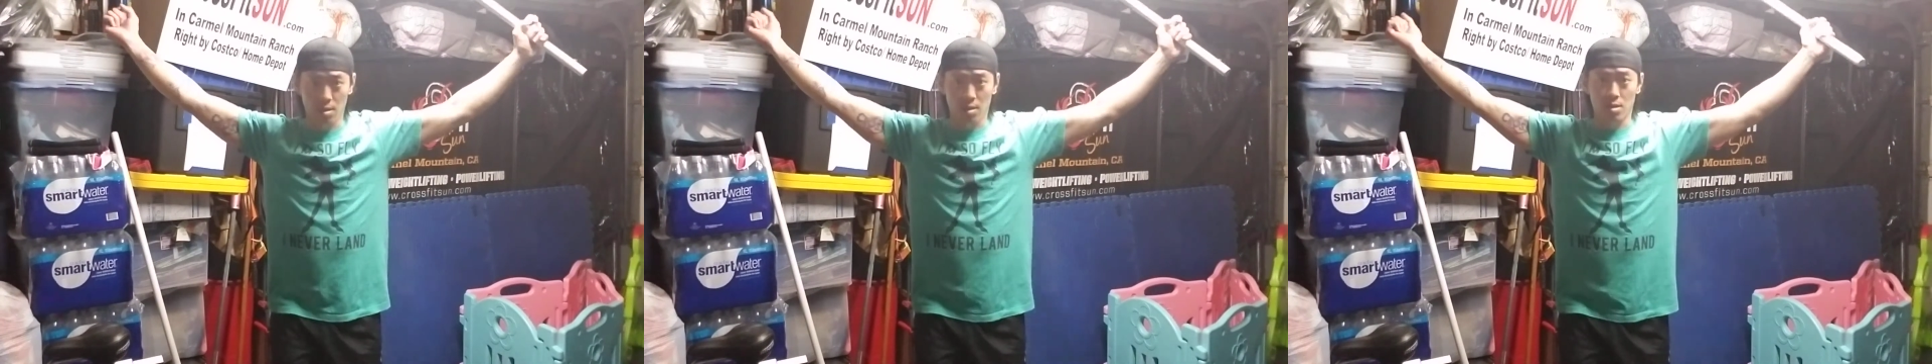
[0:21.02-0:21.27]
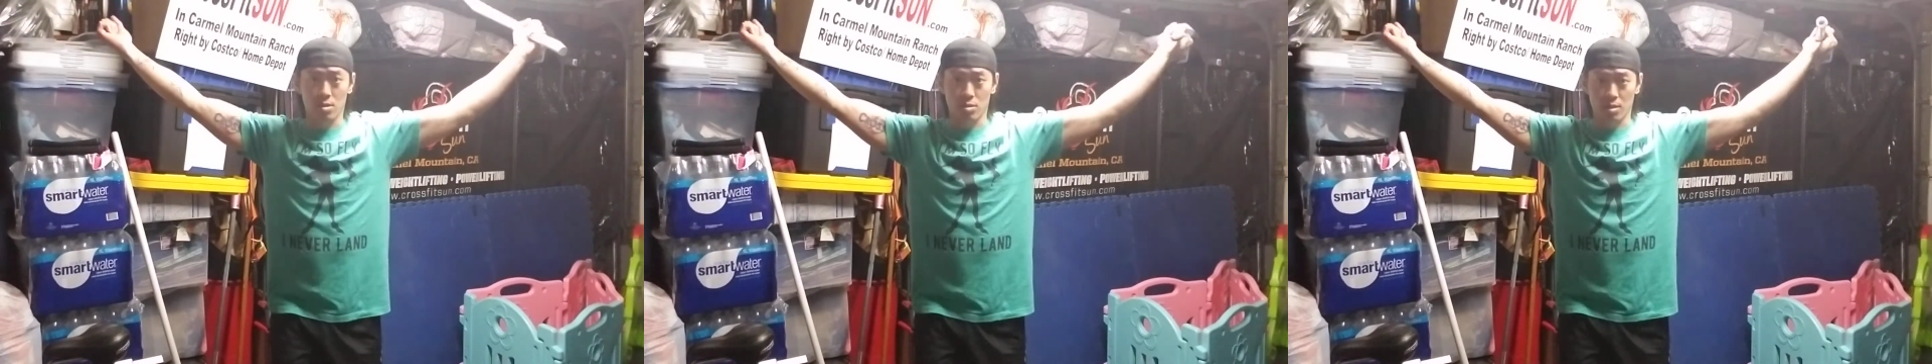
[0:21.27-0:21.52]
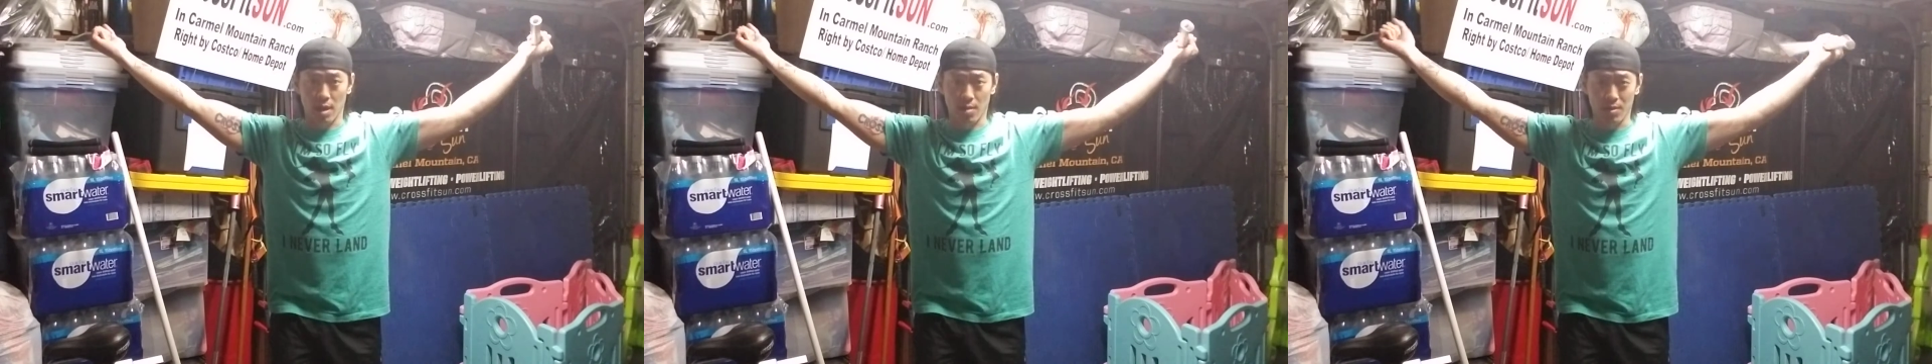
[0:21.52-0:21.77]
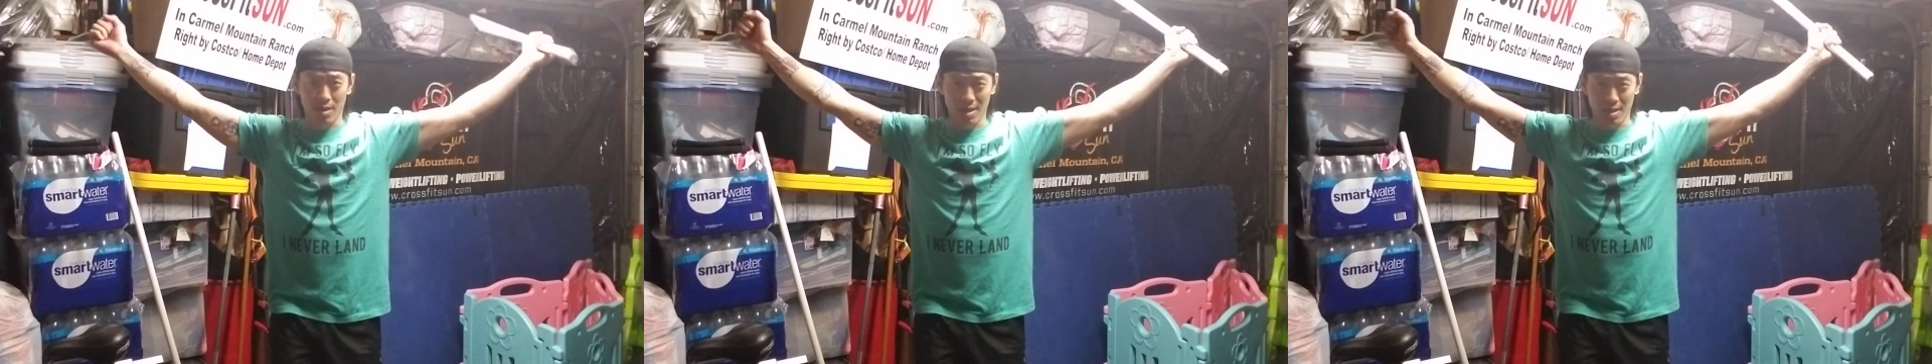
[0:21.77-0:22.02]
So that'd
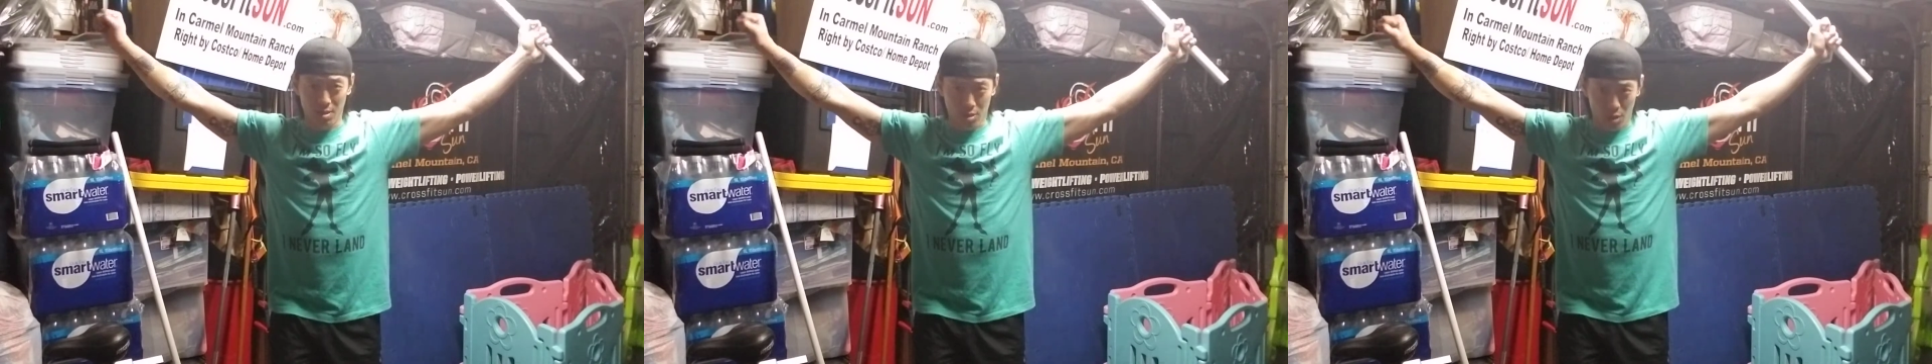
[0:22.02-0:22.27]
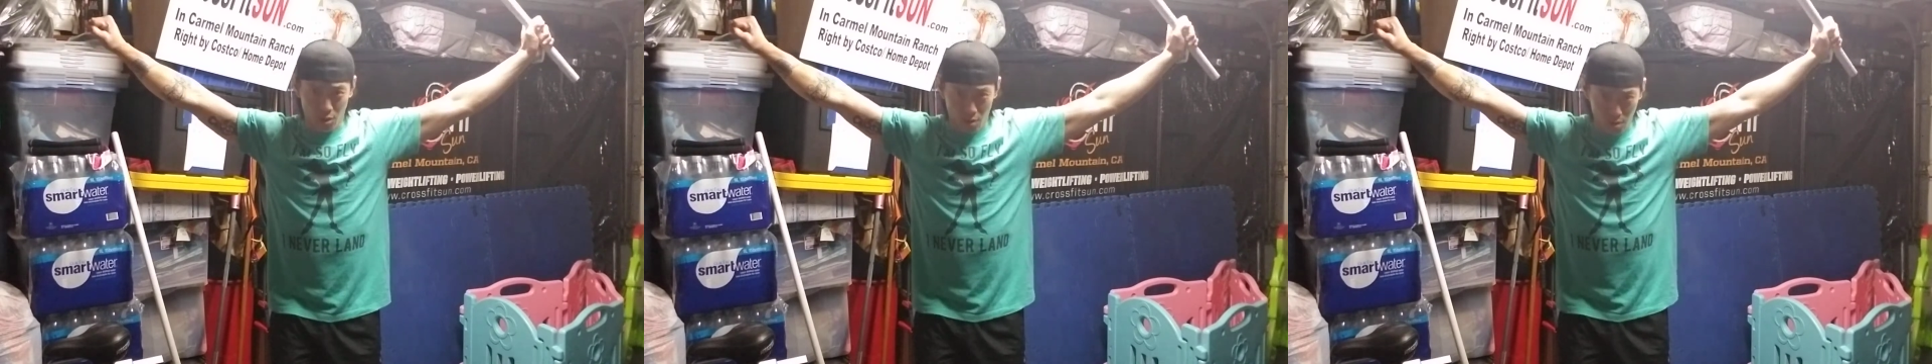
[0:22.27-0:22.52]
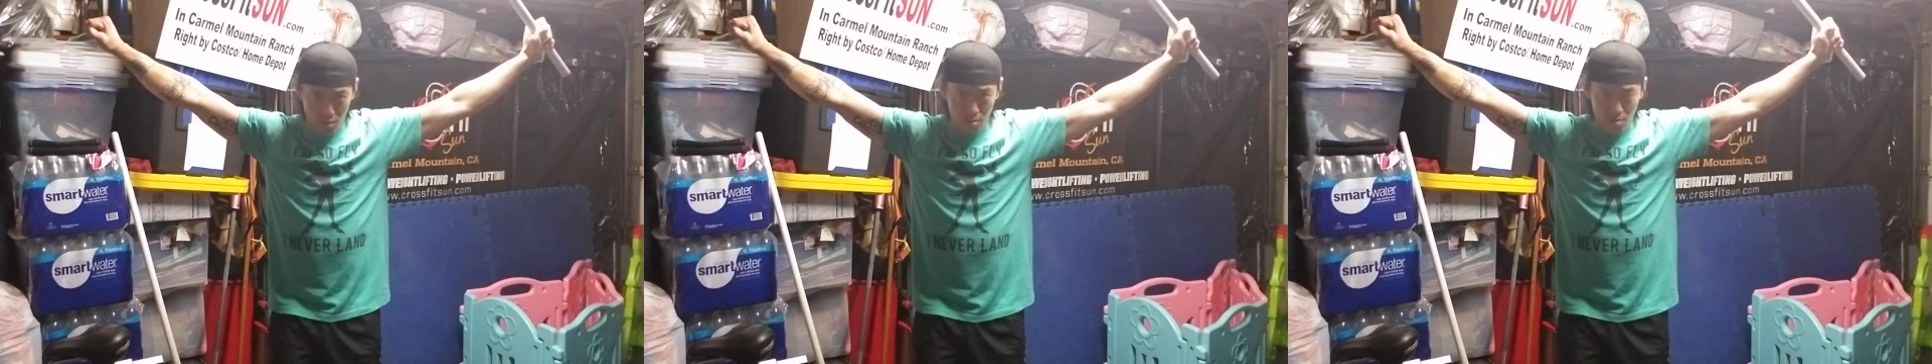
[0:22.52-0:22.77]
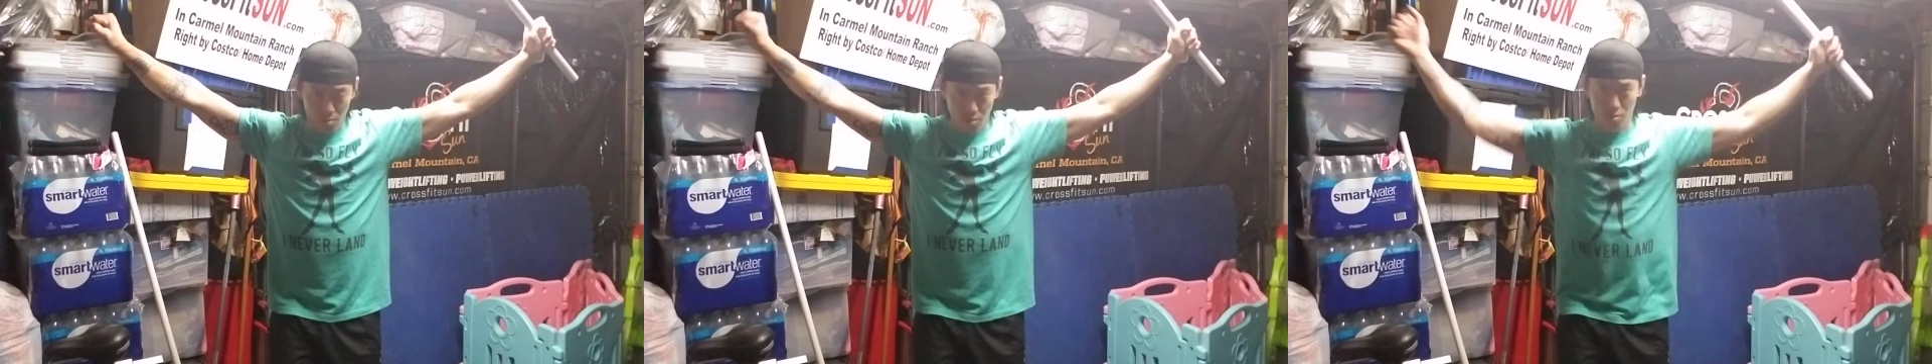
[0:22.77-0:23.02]
be internal
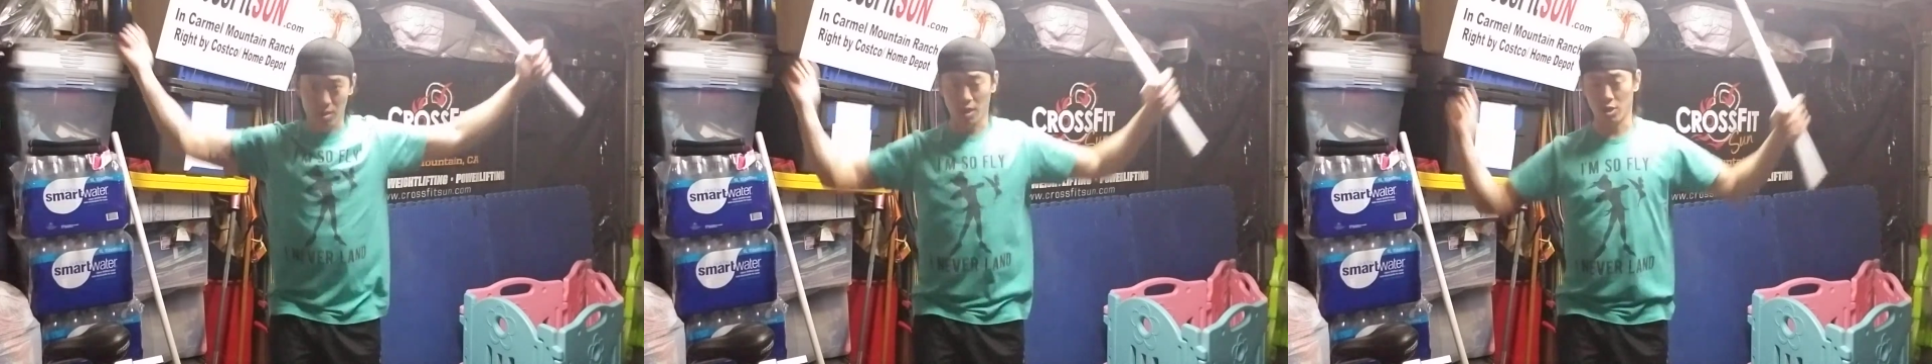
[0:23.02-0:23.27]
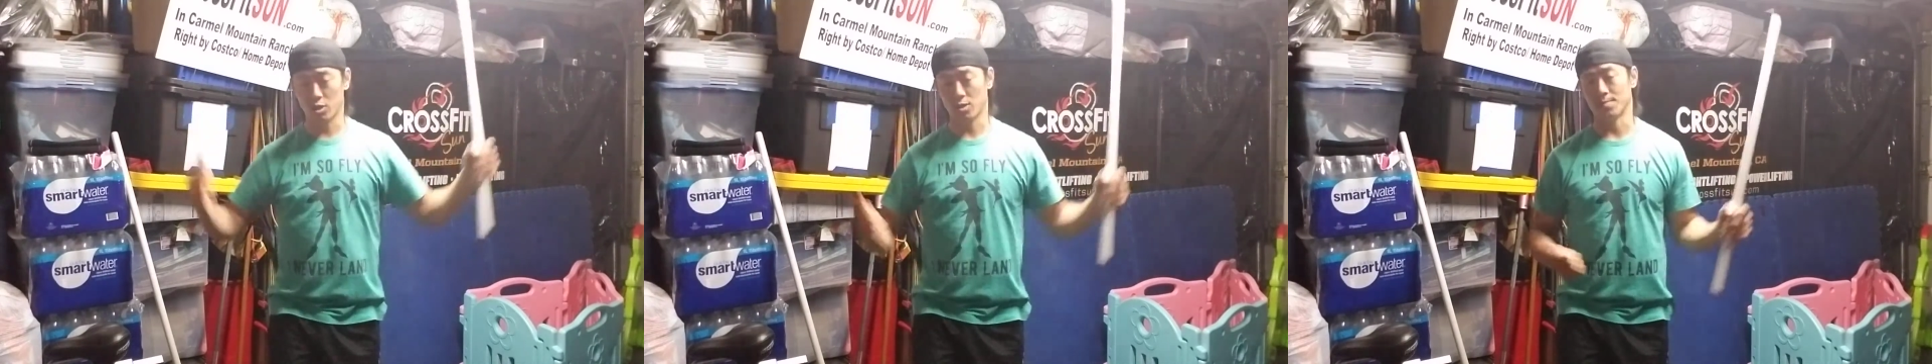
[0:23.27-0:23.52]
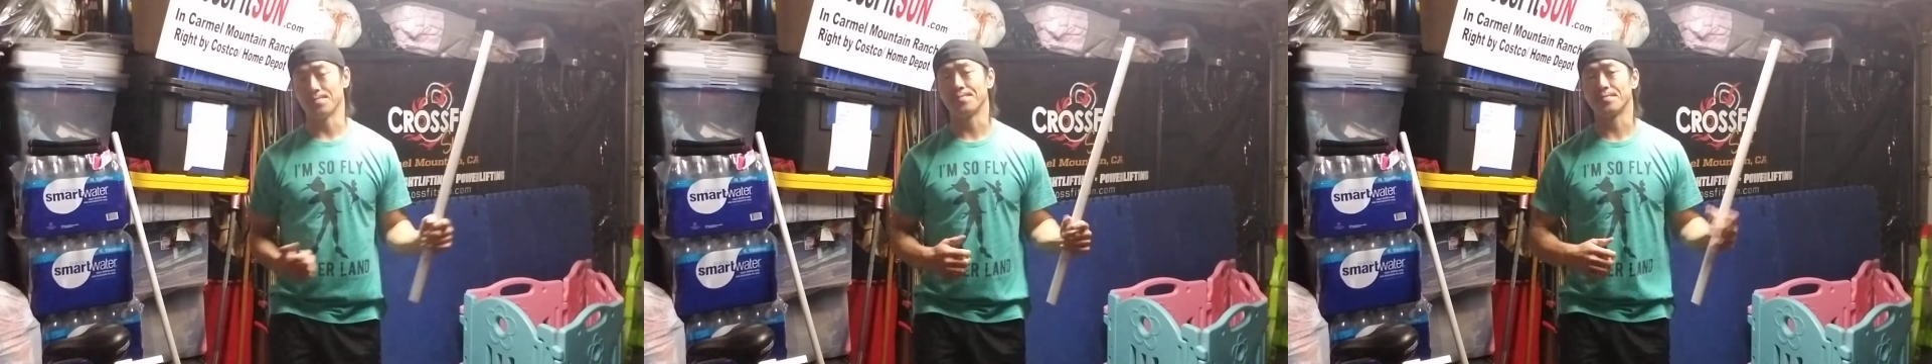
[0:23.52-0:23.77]
rotation.